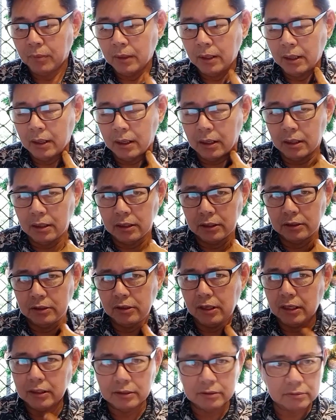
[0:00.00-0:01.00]
You
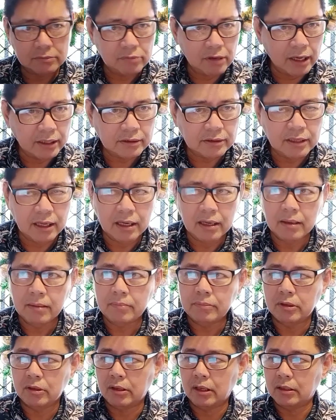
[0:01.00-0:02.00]
can write them,
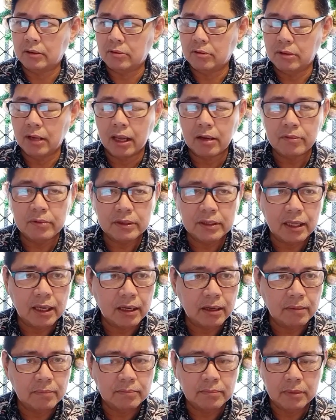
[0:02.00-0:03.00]
you can connect with
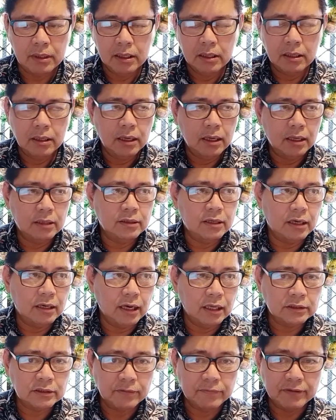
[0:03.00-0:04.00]
them, and there are
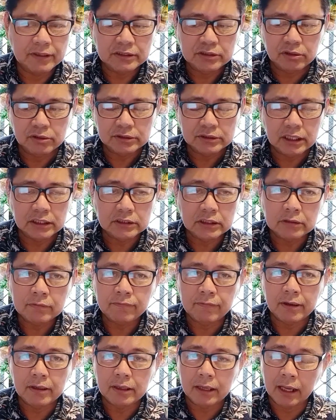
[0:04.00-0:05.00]
lots of resources as
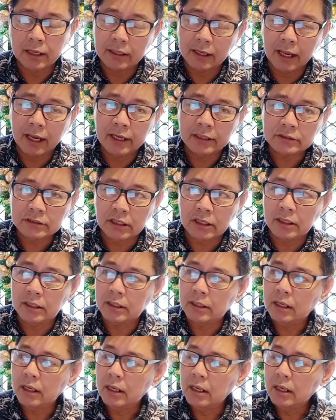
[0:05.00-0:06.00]
far. And HR
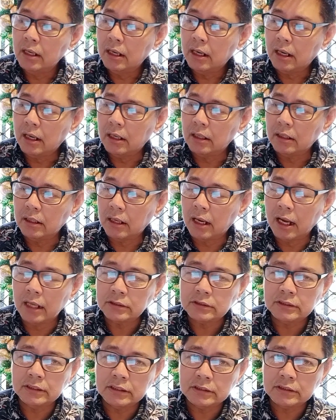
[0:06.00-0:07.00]
has
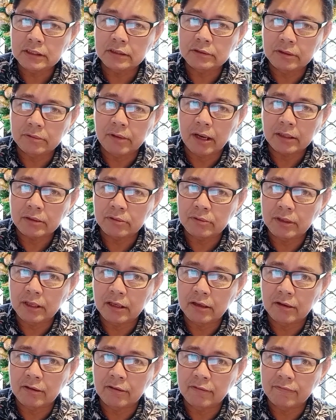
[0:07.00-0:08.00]
this directory
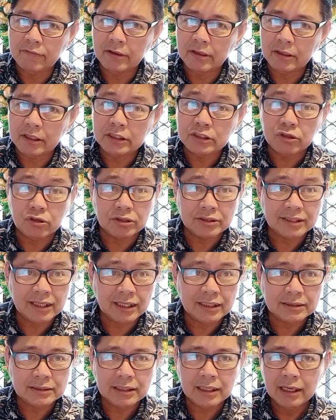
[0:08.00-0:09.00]
of
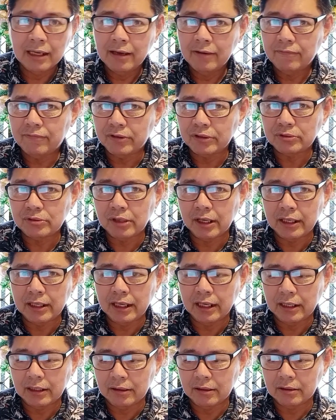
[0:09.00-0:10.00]
resources for
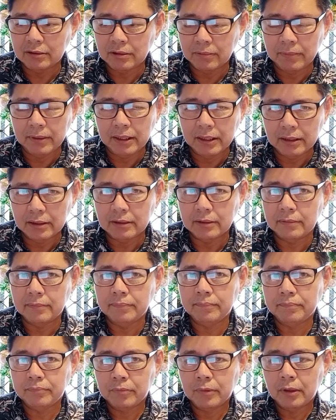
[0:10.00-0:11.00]
training to
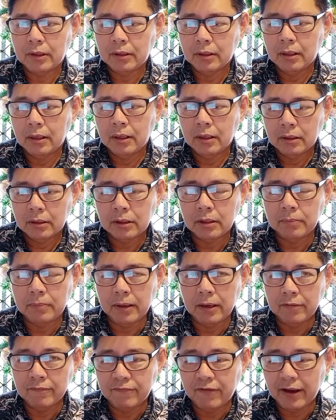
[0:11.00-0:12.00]
be
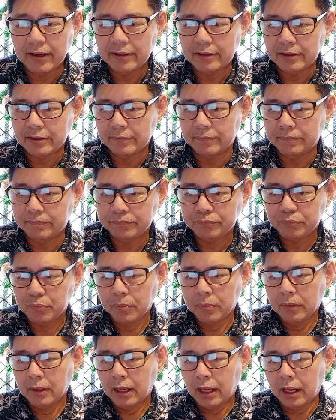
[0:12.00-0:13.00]
invited.
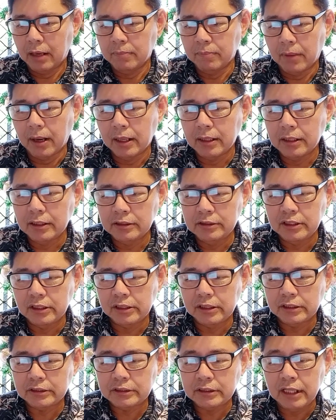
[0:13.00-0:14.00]
And
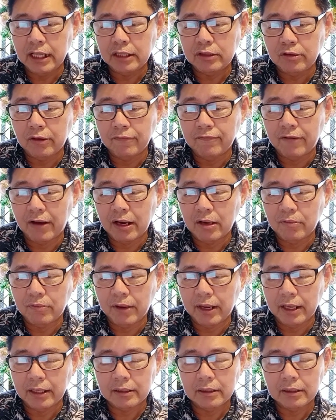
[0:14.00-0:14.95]
managers need to evaluate